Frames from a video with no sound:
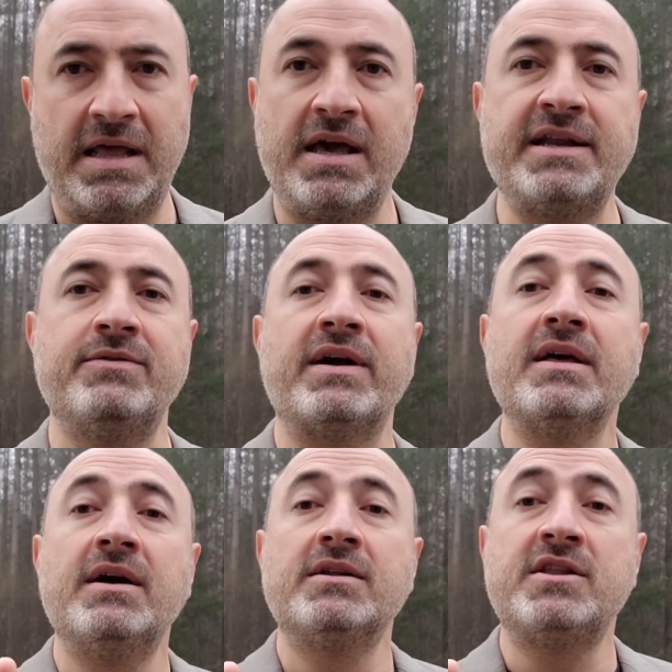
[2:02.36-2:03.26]
Anyway,
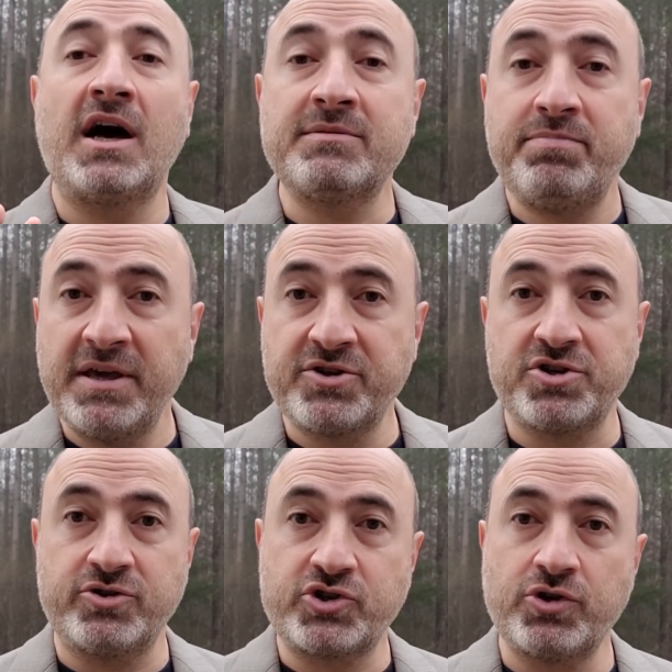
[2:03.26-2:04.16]
that
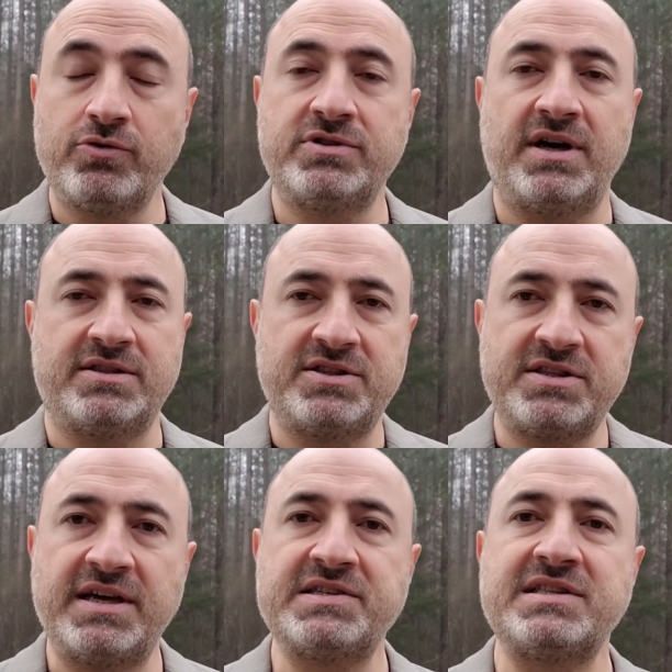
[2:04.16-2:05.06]
picture showed that
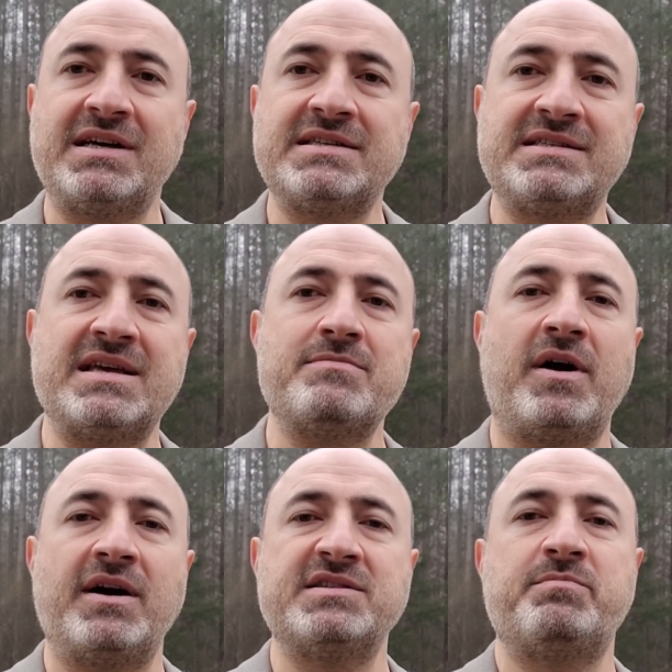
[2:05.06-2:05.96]
Tesla
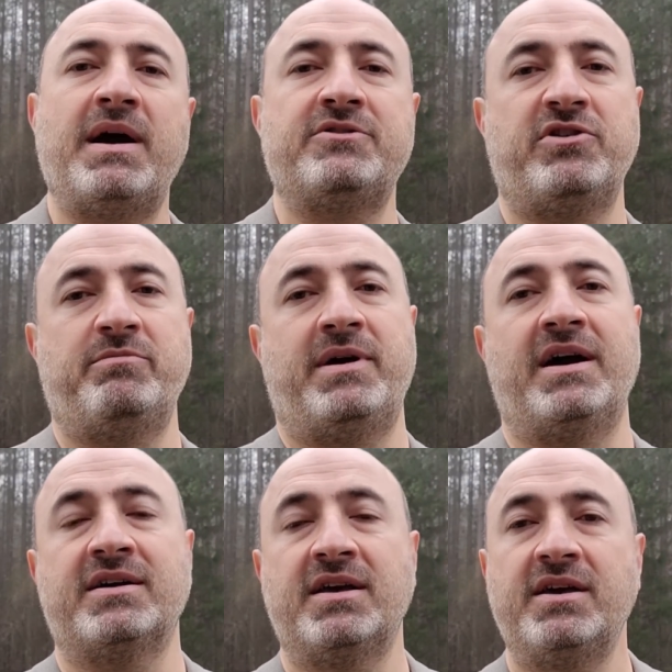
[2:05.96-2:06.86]
semi's battery
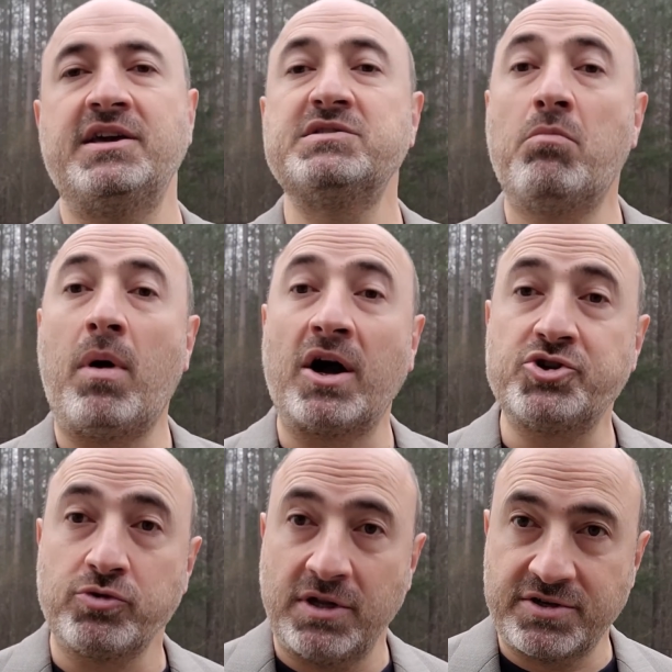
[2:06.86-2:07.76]
pack is
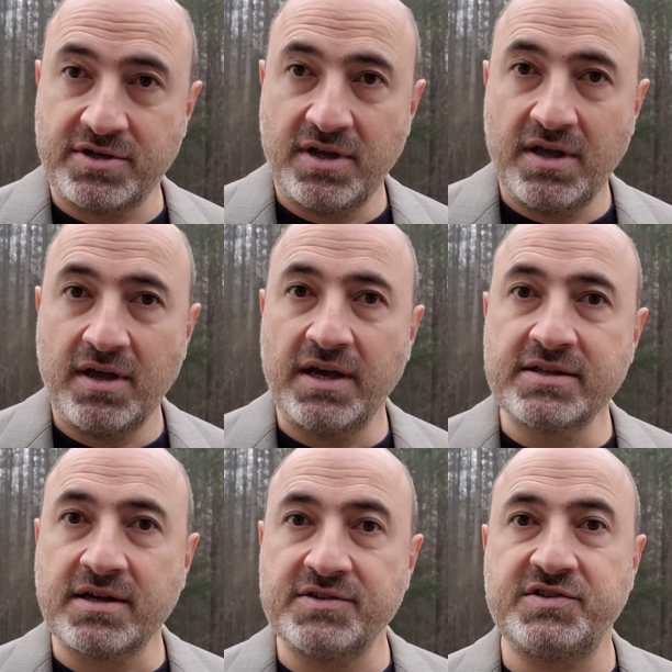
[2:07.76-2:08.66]
modular and
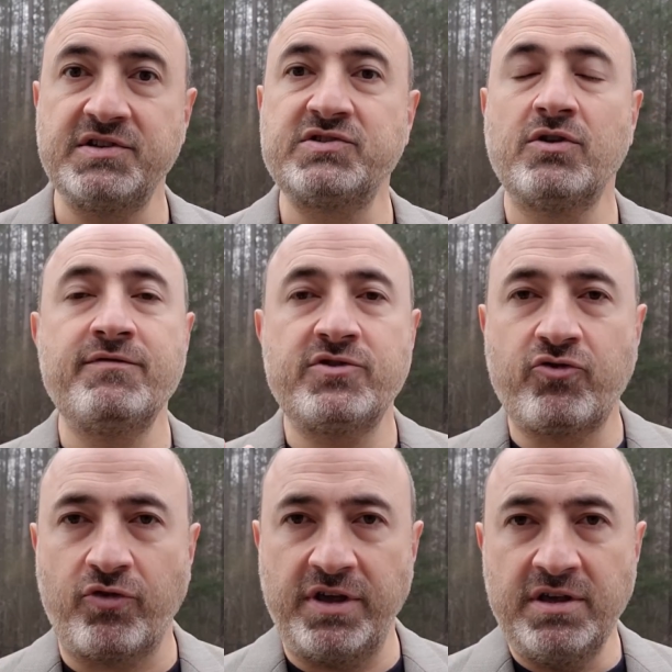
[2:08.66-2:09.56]
consists of
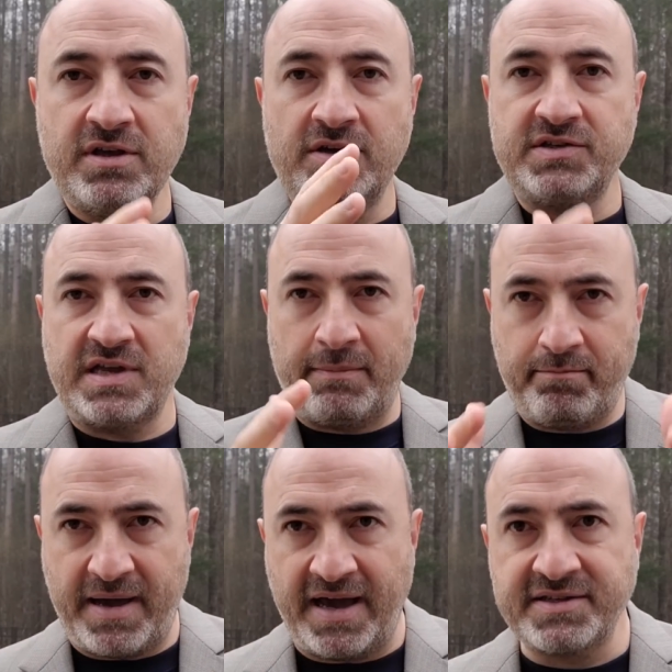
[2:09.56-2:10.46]
three
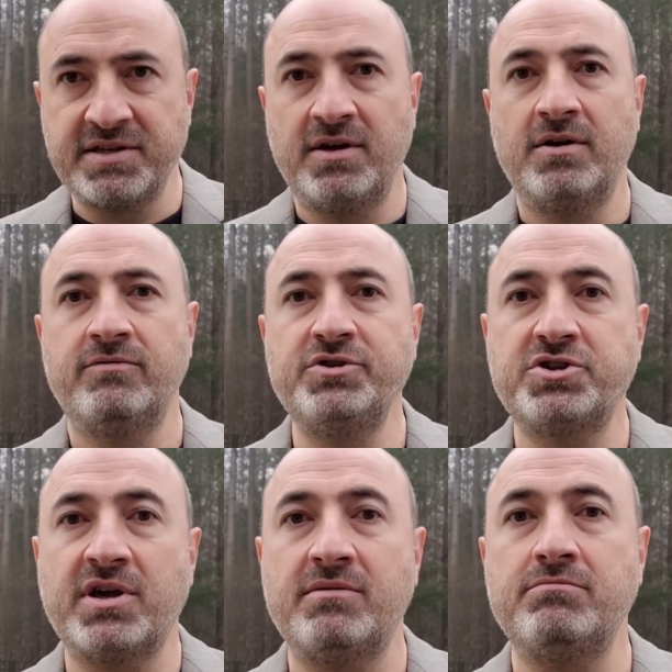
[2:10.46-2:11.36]
sub-packs which
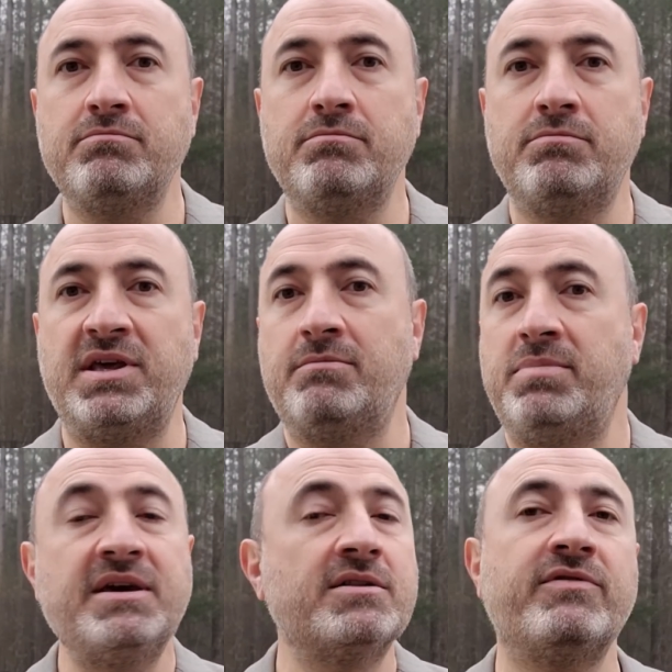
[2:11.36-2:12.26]
can be a
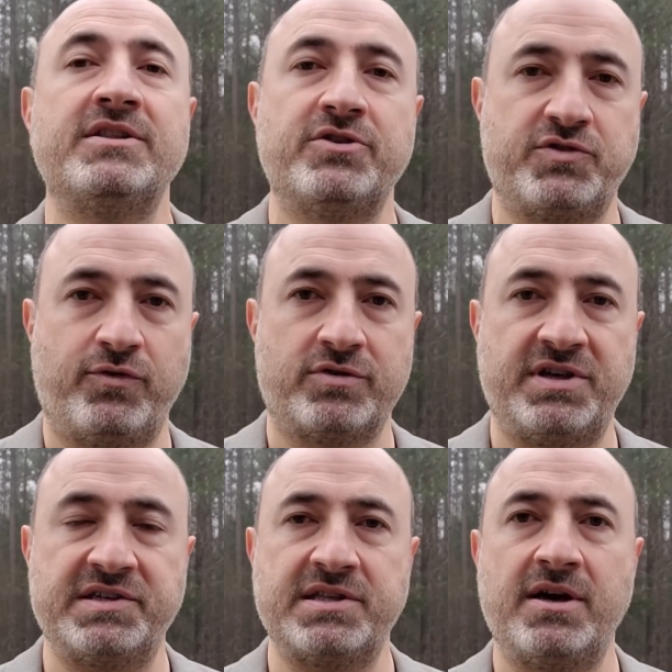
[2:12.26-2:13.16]
big advantage for
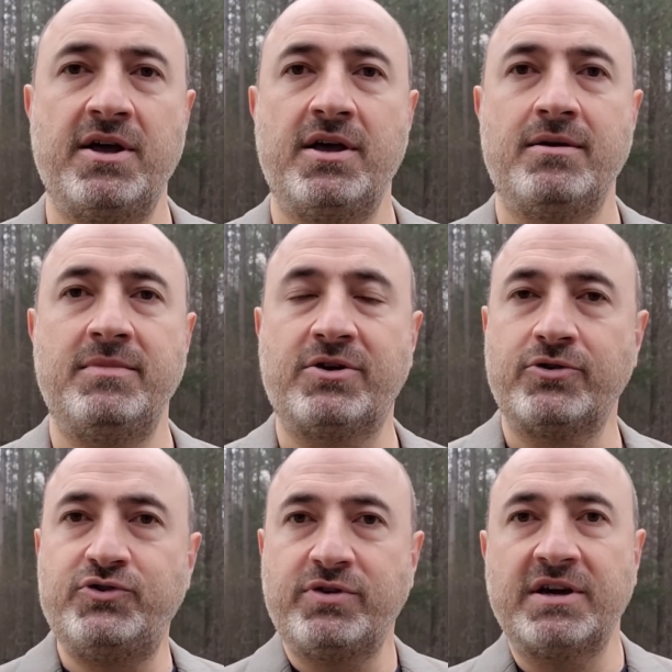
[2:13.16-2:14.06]
Tesla
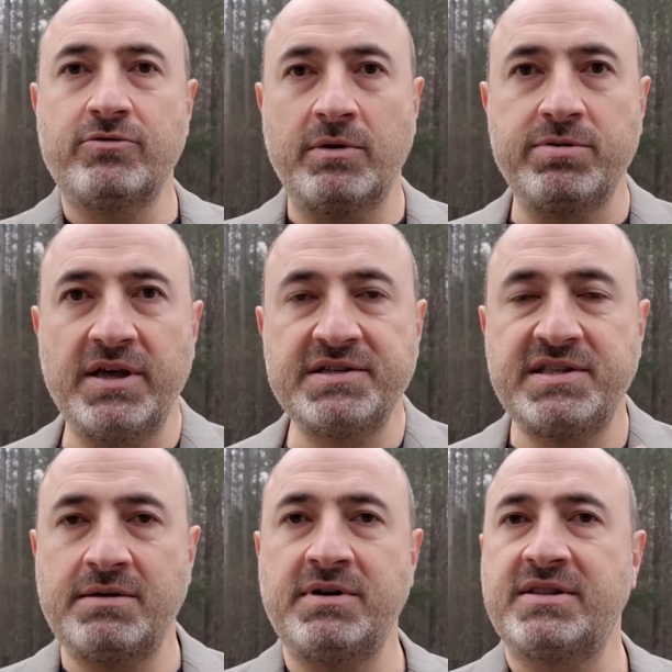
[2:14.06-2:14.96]
because you can replace
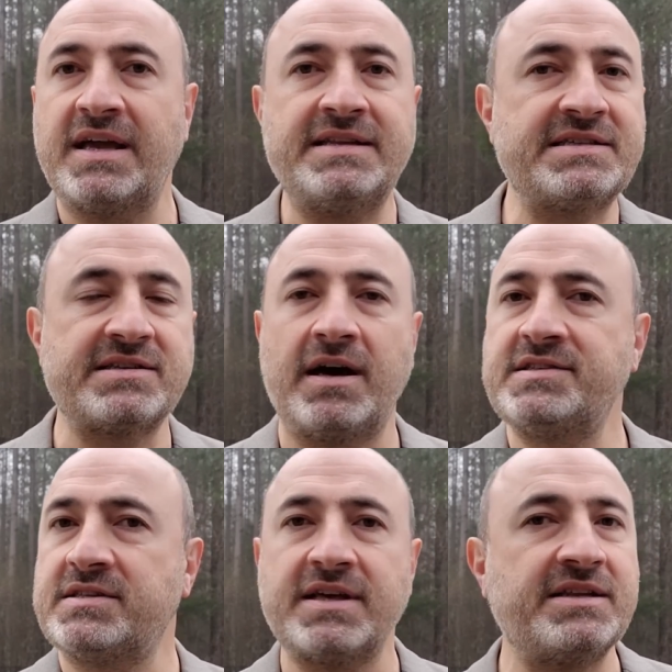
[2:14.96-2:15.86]
them at any size
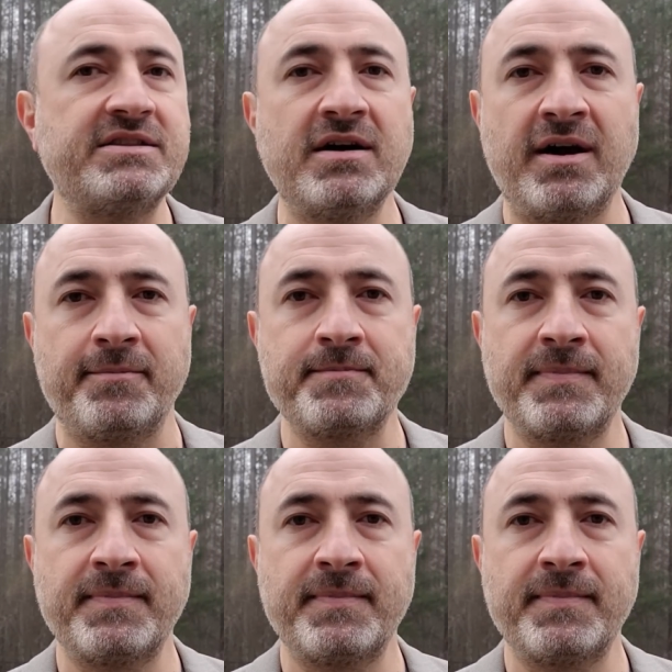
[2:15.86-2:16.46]
at any time.